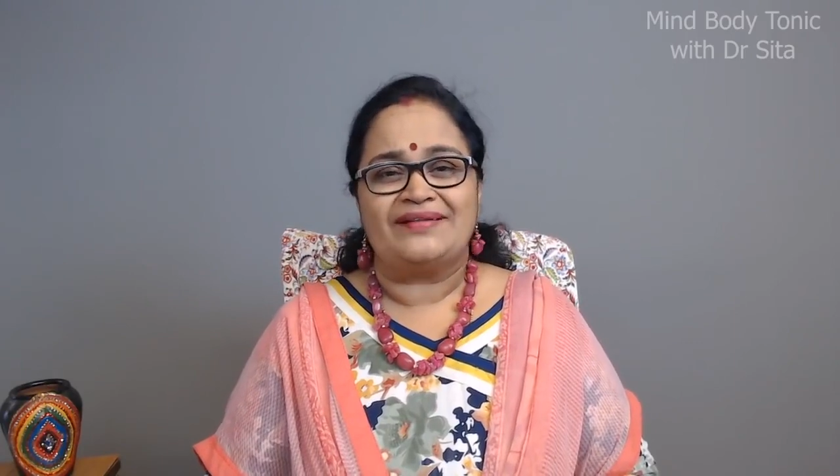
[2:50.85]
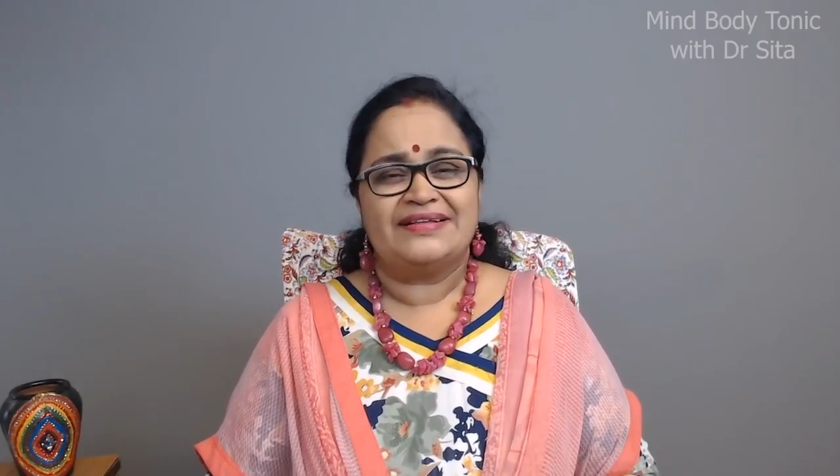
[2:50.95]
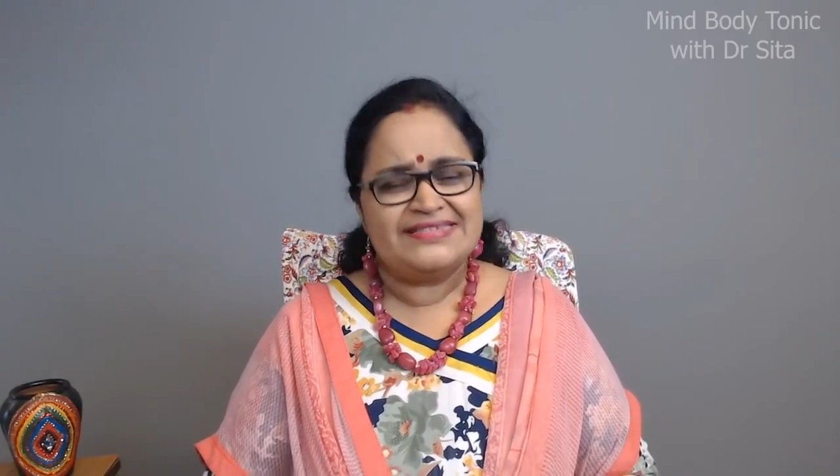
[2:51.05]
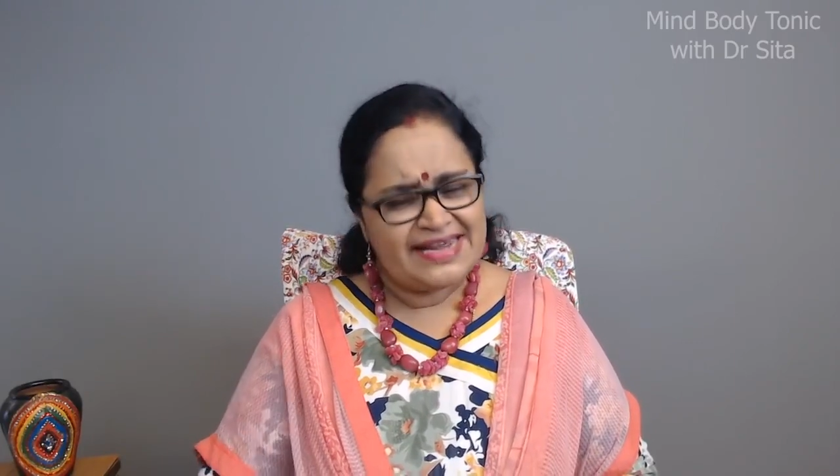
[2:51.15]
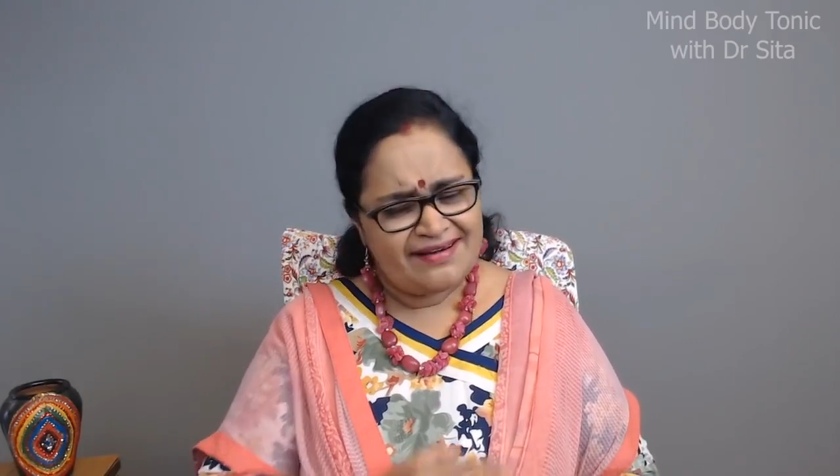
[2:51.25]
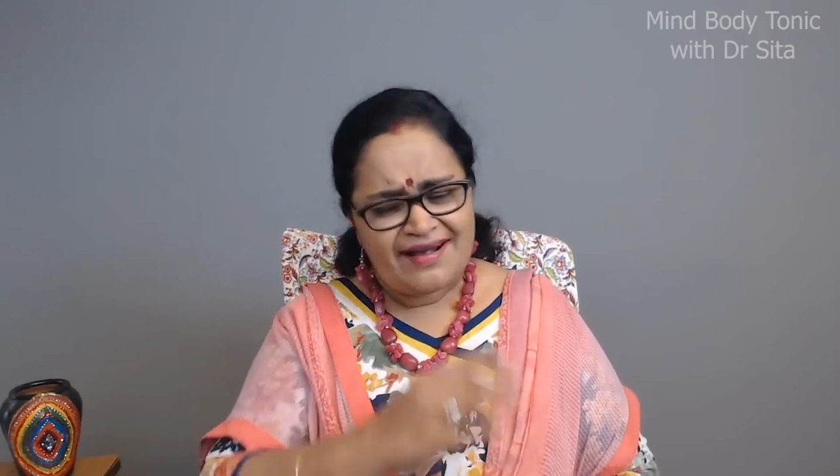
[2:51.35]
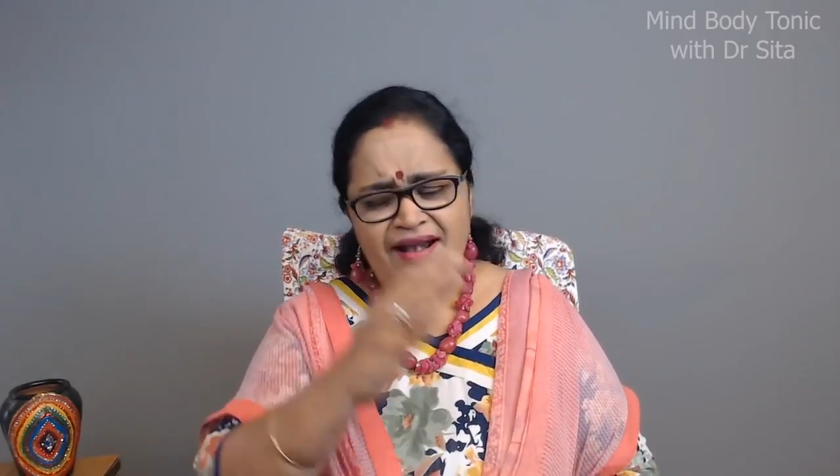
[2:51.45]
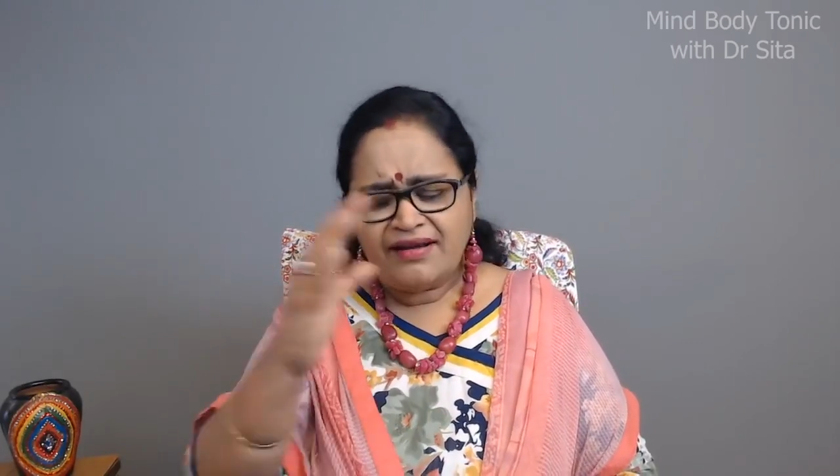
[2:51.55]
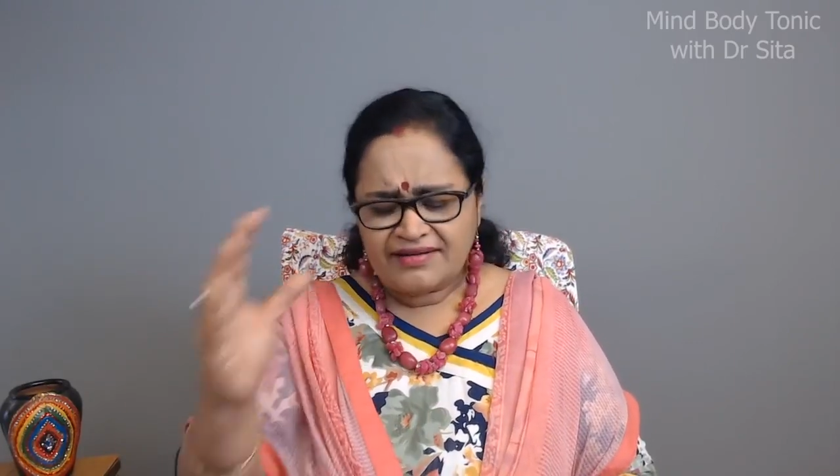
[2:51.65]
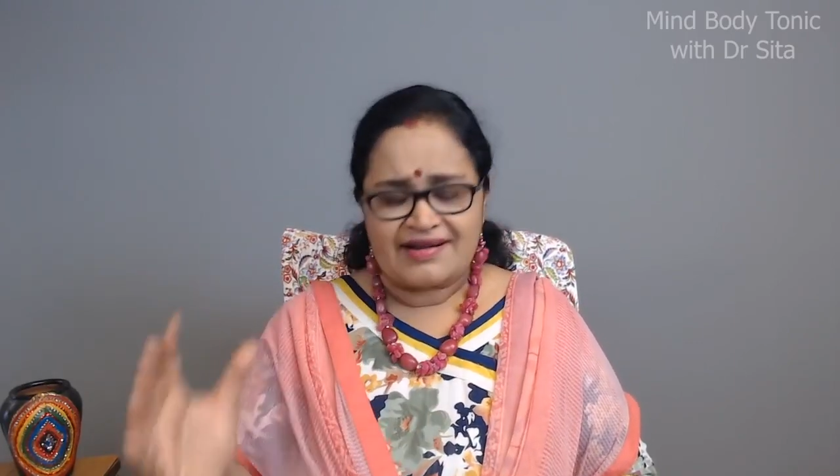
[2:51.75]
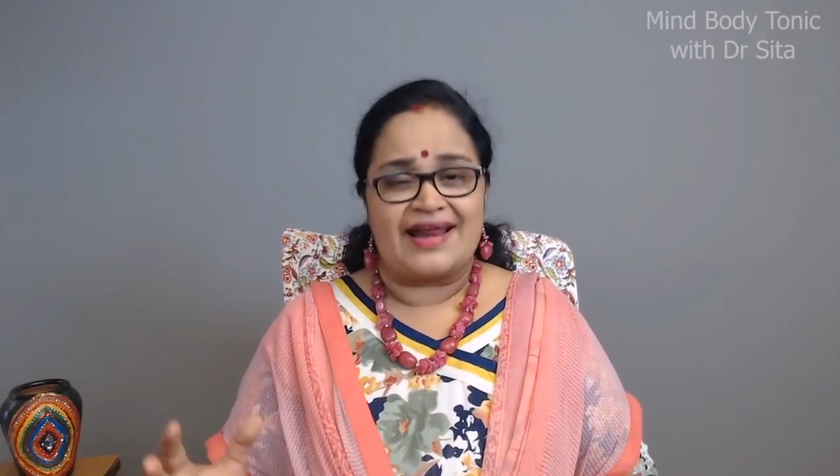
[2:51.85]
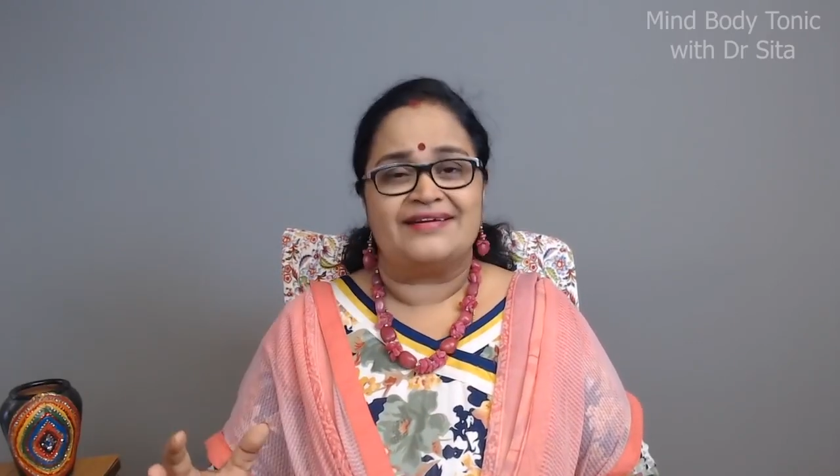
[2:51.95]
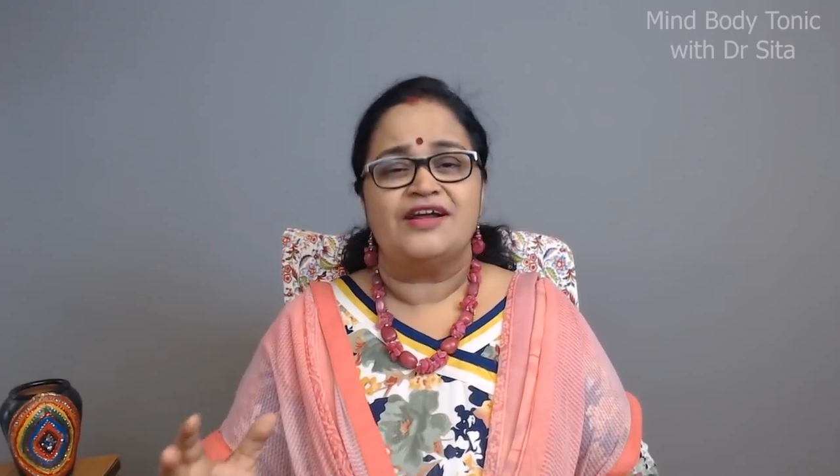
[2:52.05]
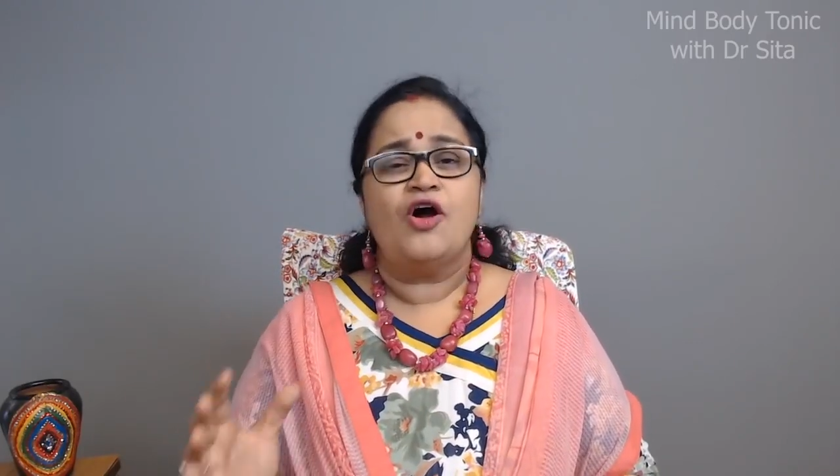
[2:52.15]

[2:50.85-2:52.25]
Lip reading: the general trend